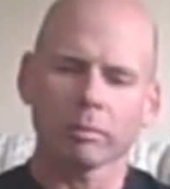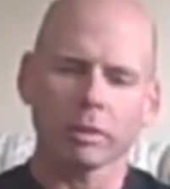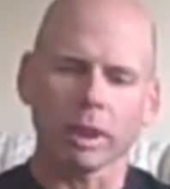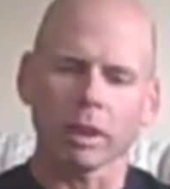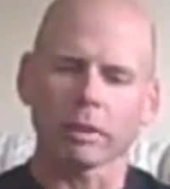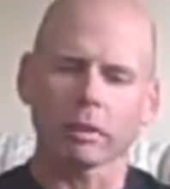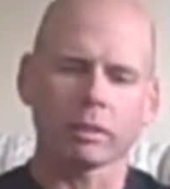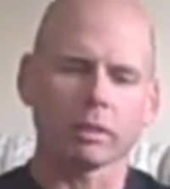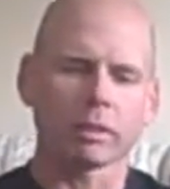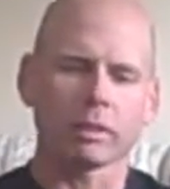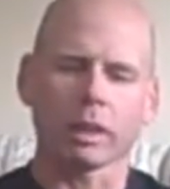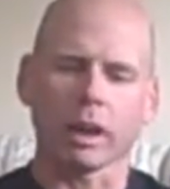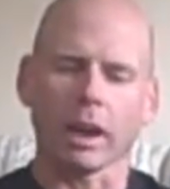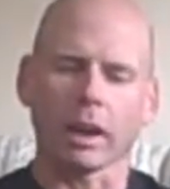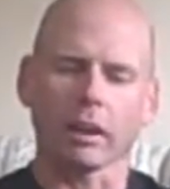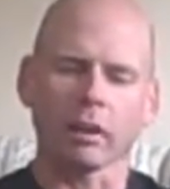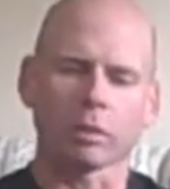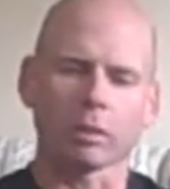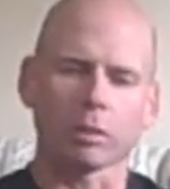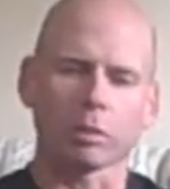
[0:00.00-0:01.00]
you know,
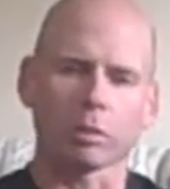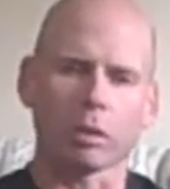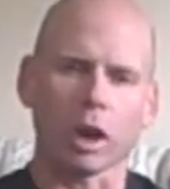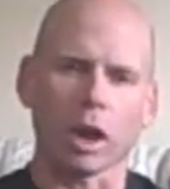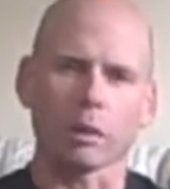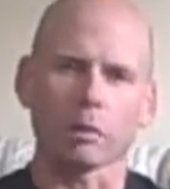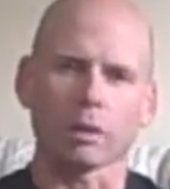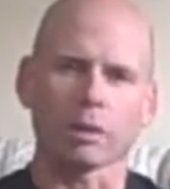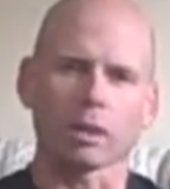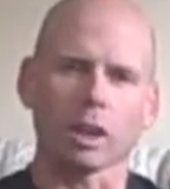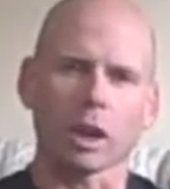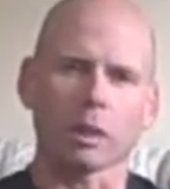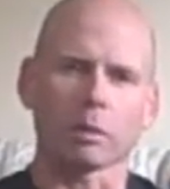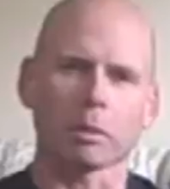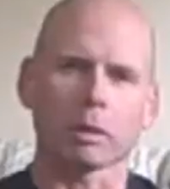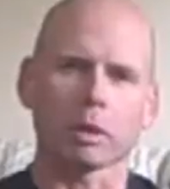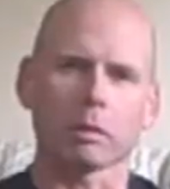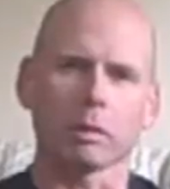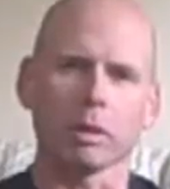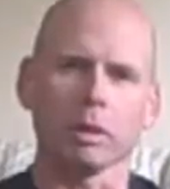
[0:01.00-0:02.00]
Tiger's the prime
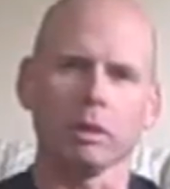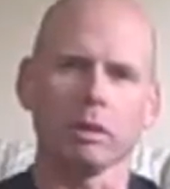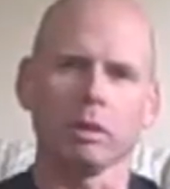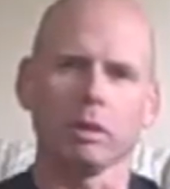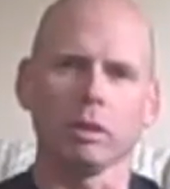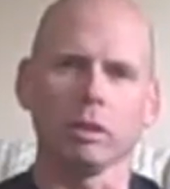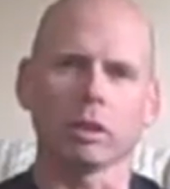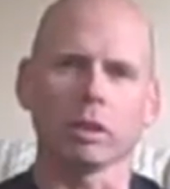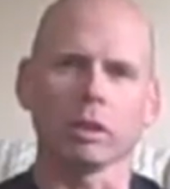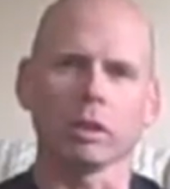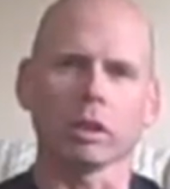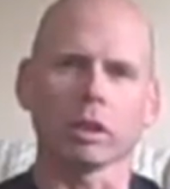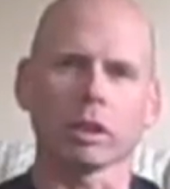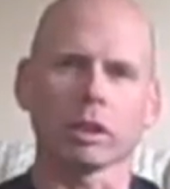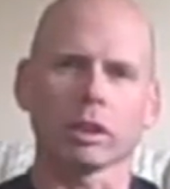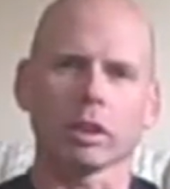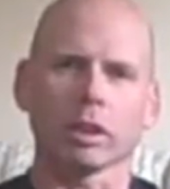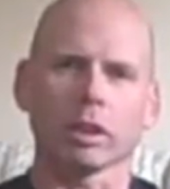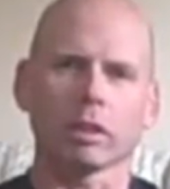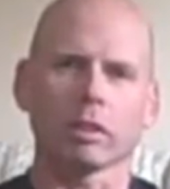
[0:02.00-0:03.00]
example. I mean, you can look
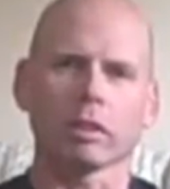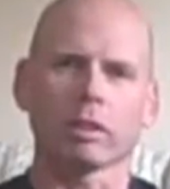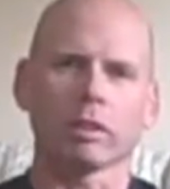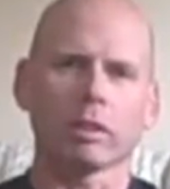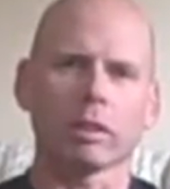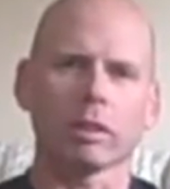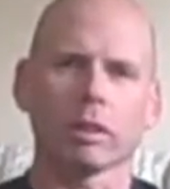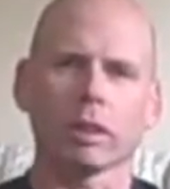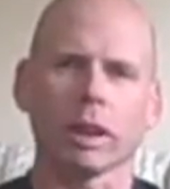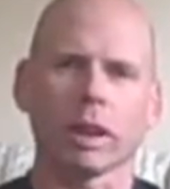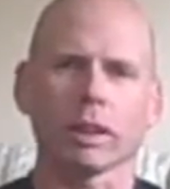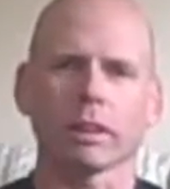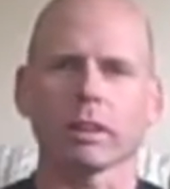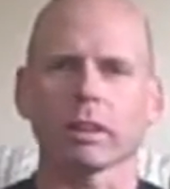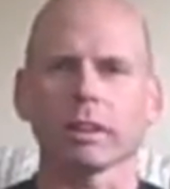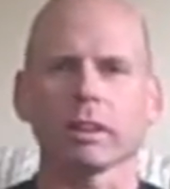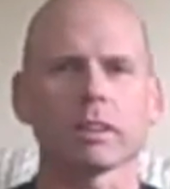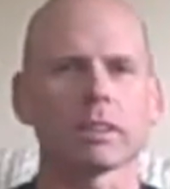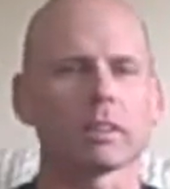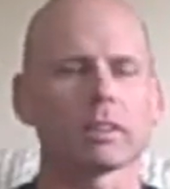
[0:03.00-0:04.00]
at tons of other
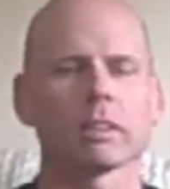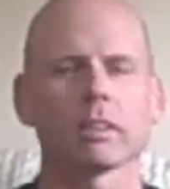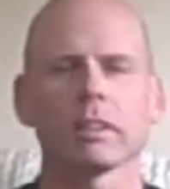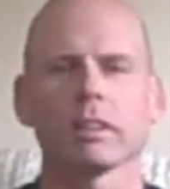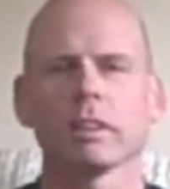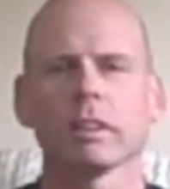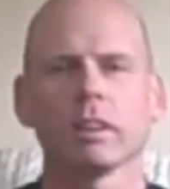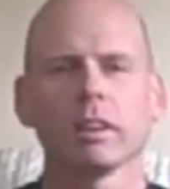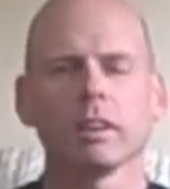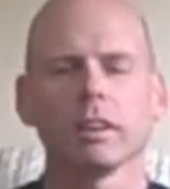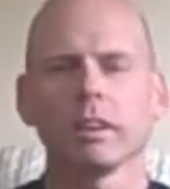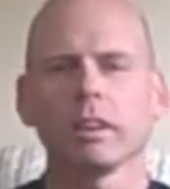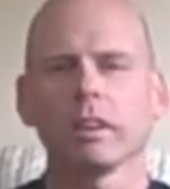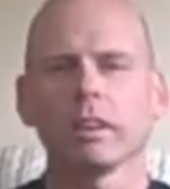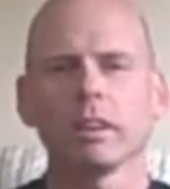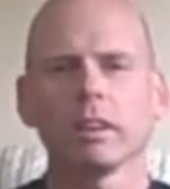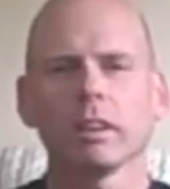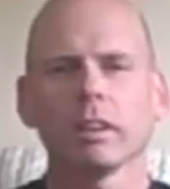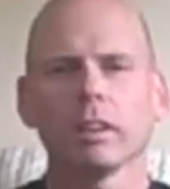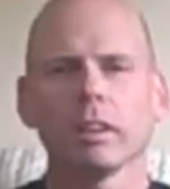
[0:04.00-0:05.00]
athletes
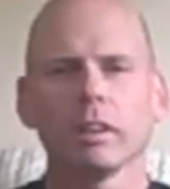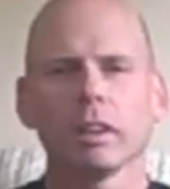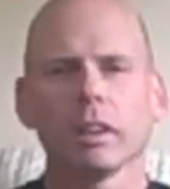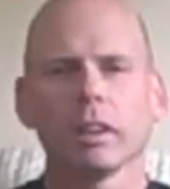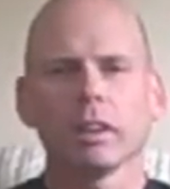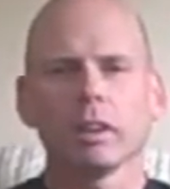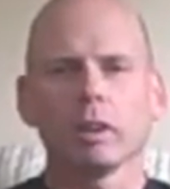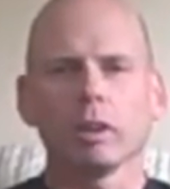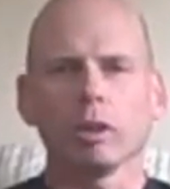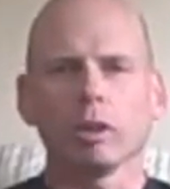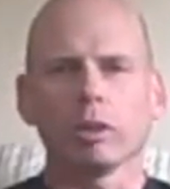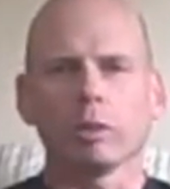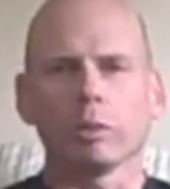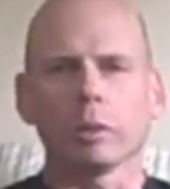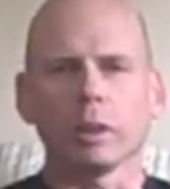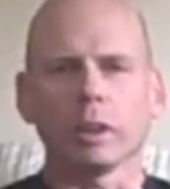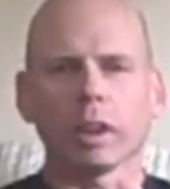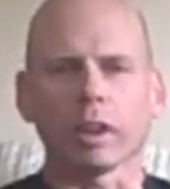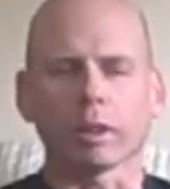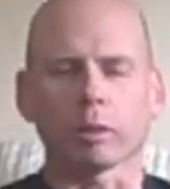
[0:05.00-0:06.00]
who have
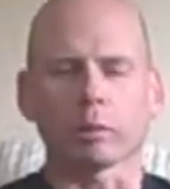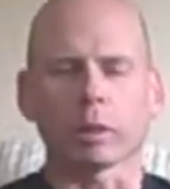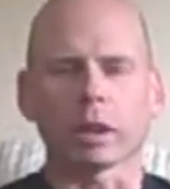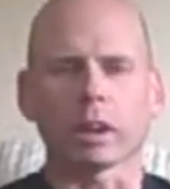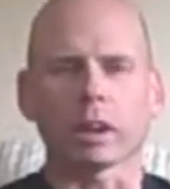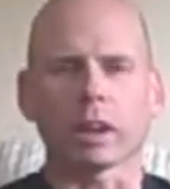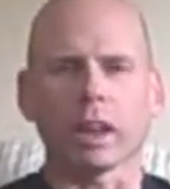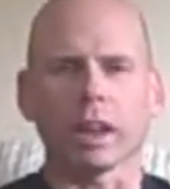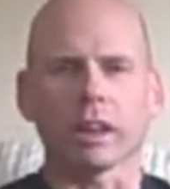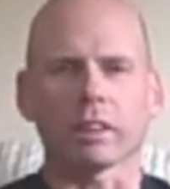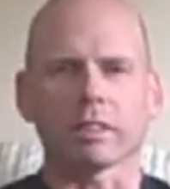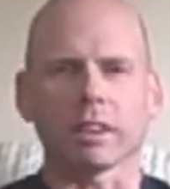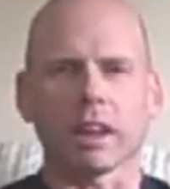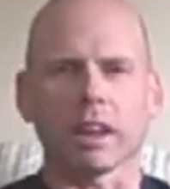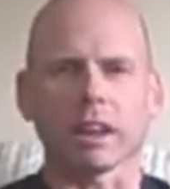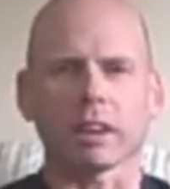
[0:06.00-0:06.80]
been nothing but class